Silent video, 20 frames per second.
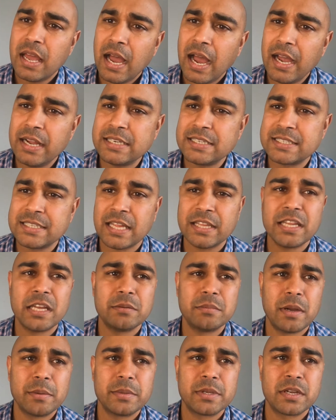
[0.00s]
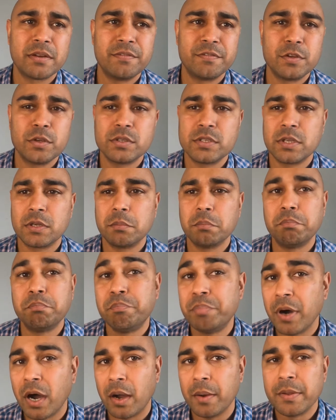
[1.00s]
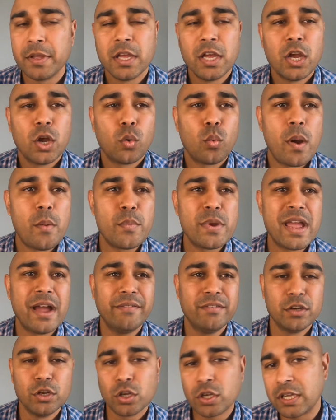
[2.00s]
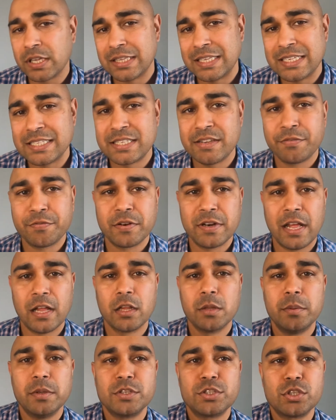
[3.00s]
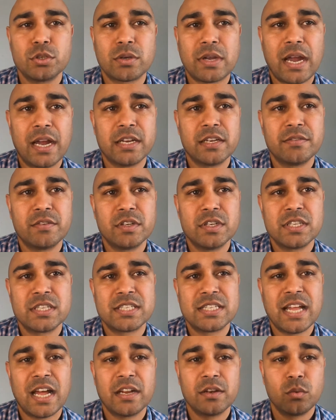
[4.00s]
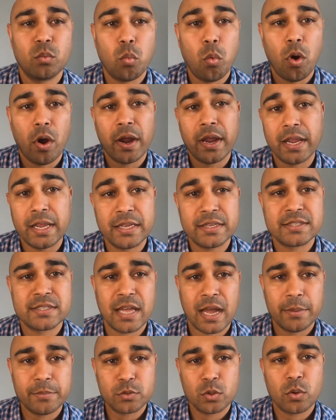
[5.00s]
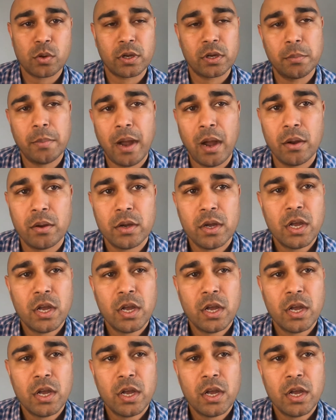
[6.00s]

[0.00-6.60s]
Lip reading: I understand that might be confusing, but when we have a look at these different elements, you'll kind of understand what it is that I'm talking about.